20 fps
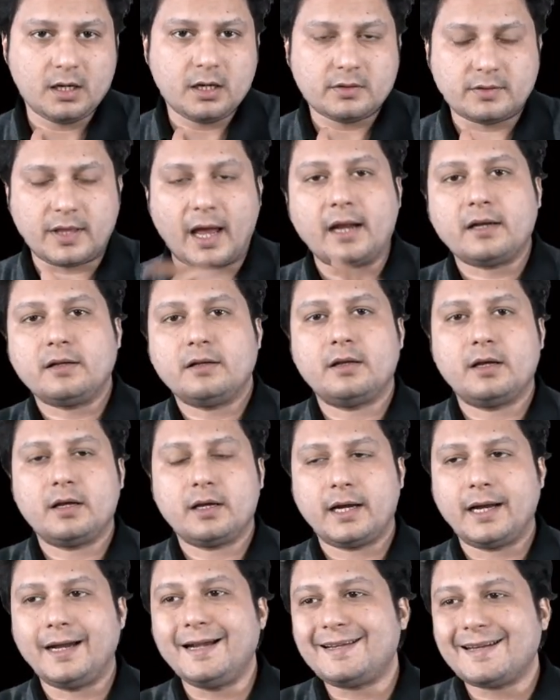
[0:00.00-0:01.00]
then
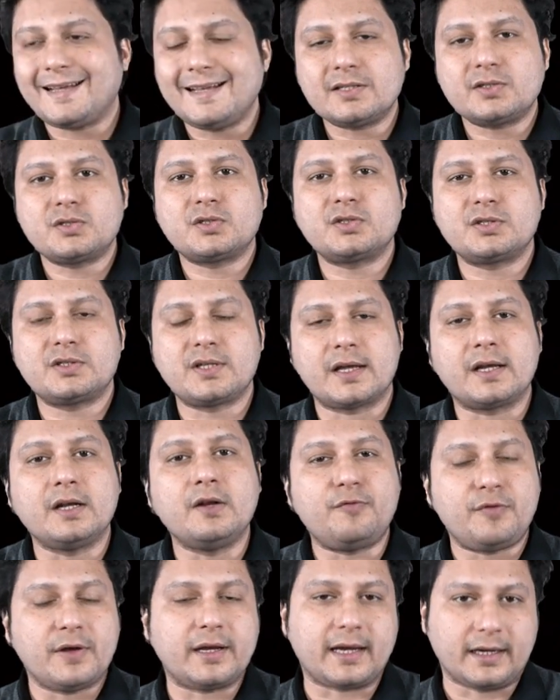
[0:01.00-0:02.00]
it is
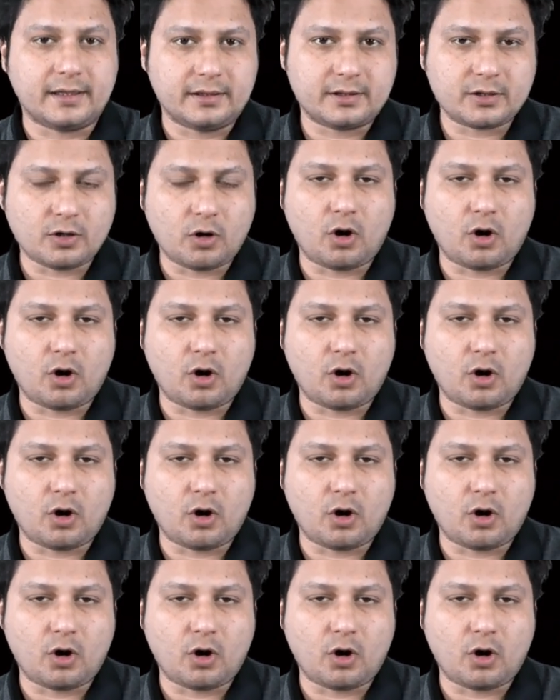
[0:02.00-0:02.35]
significant,